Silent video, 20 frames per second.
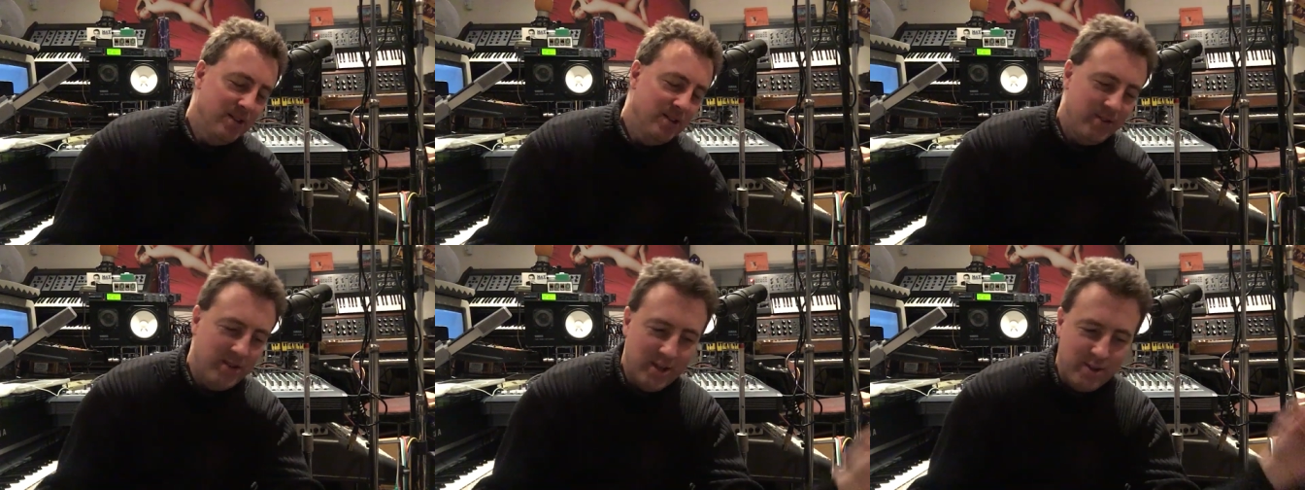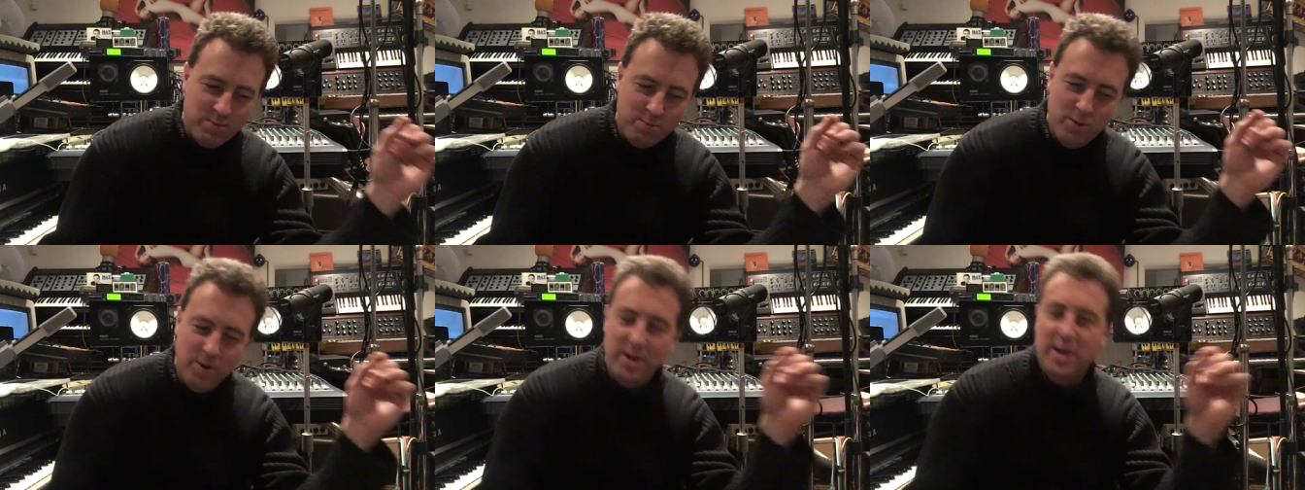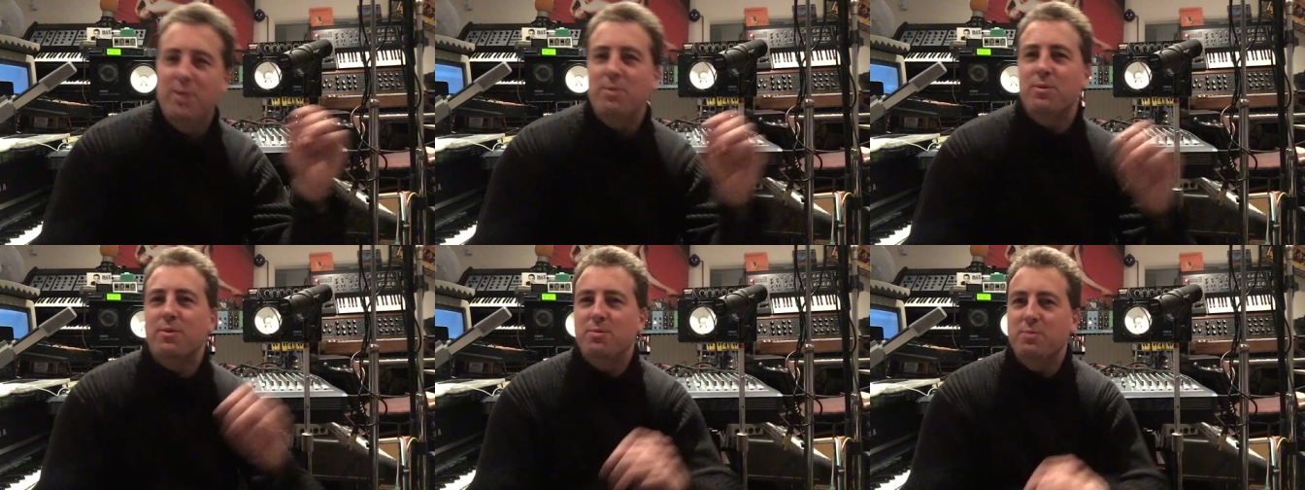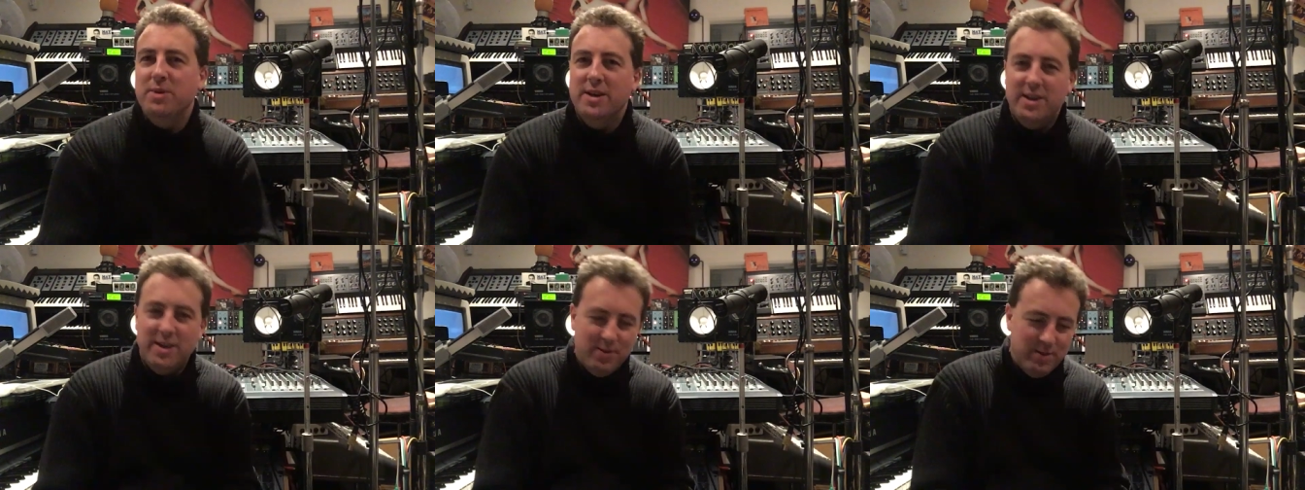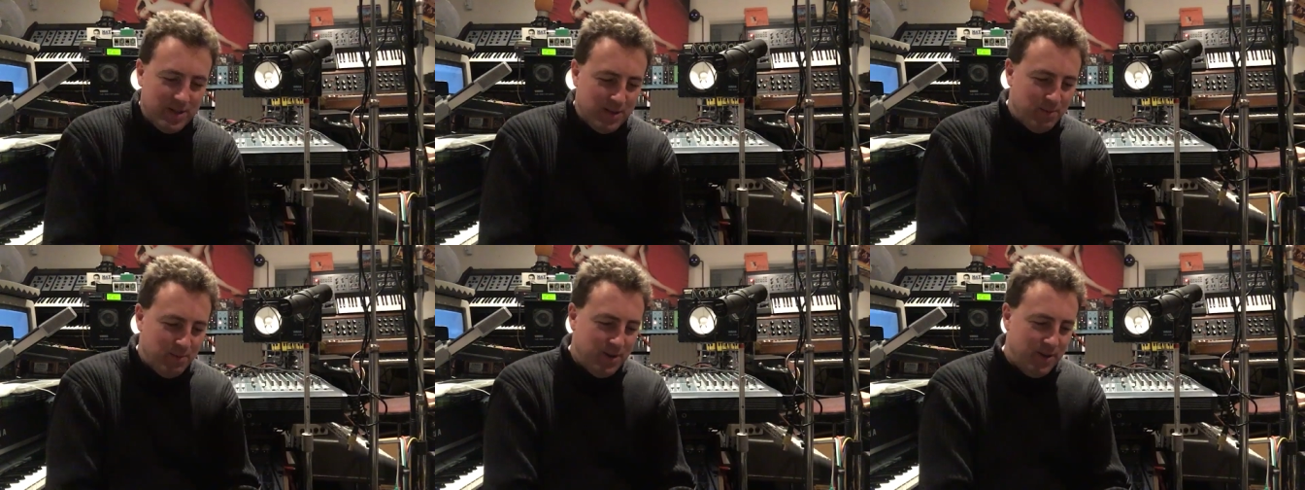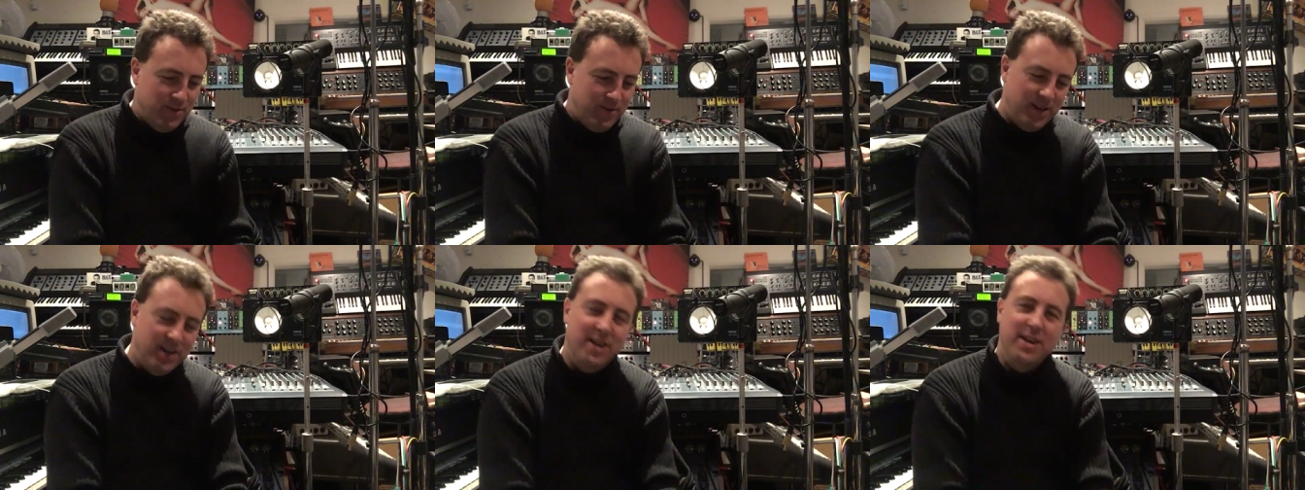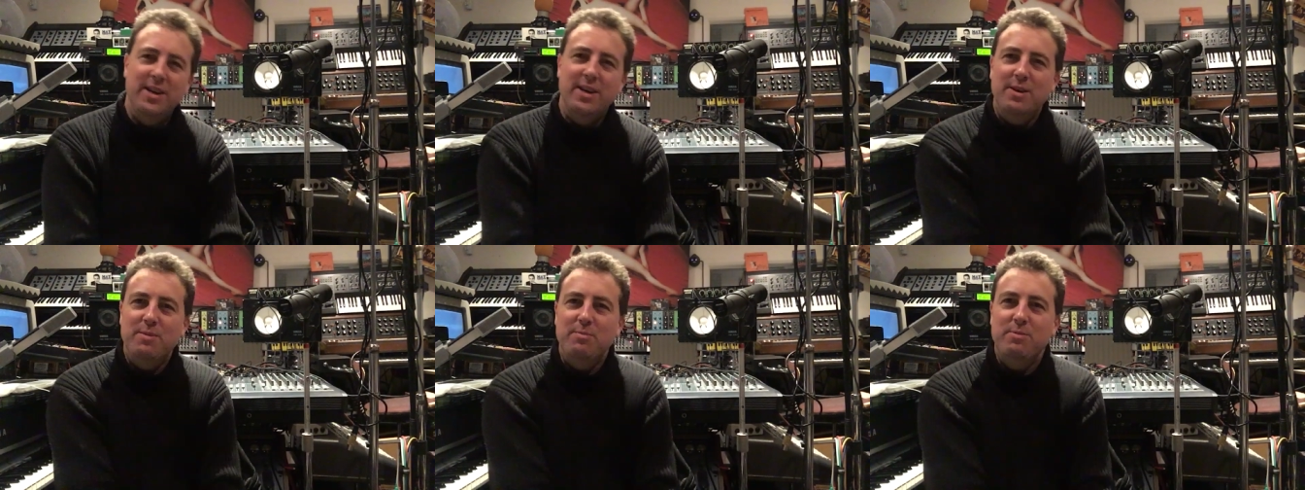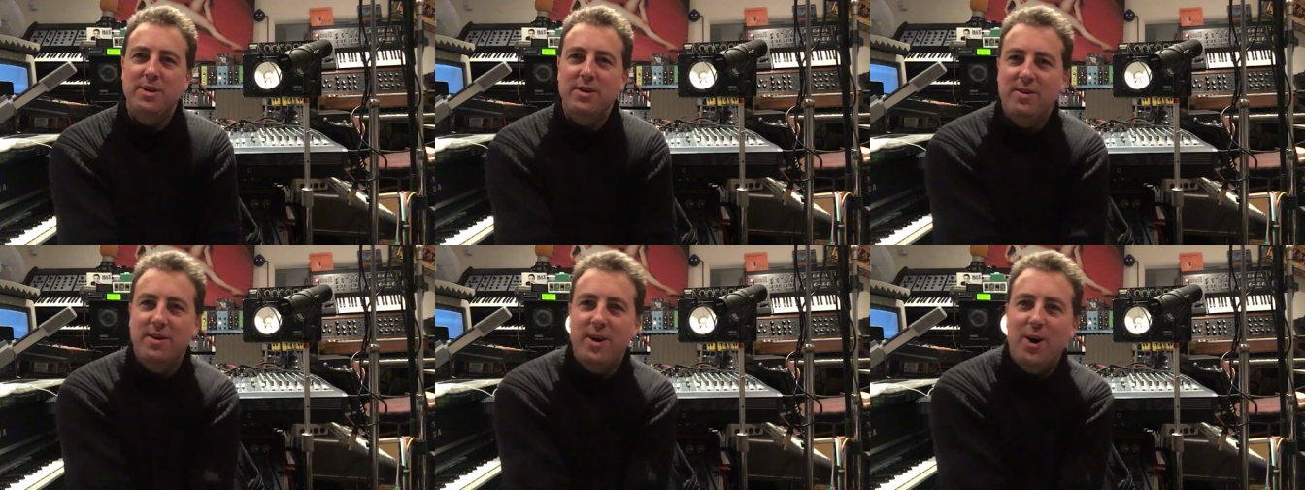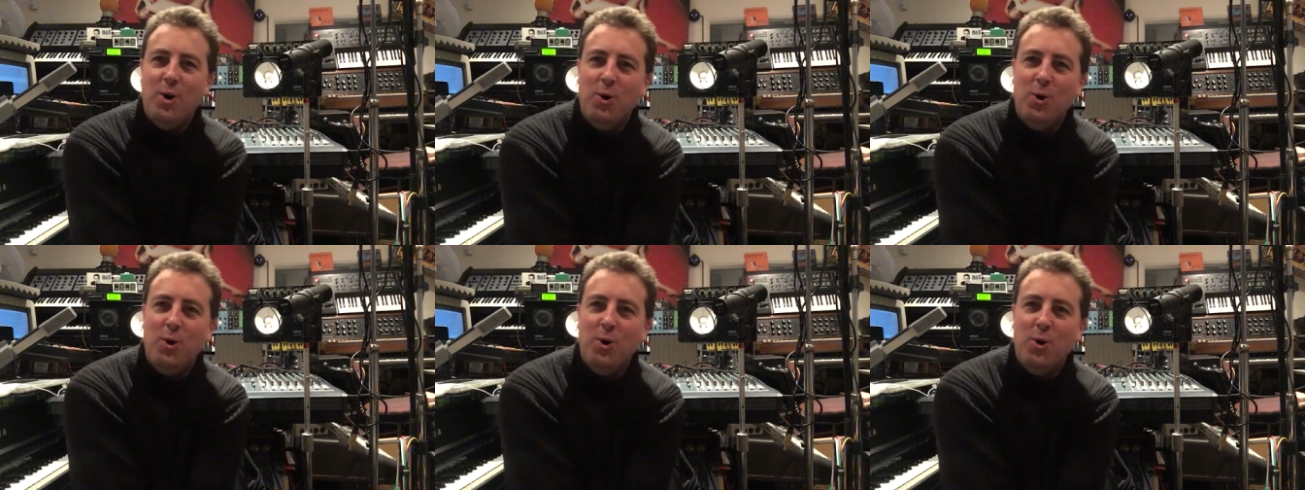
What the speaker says: Thanks for putting up with me. I know it's a bit of a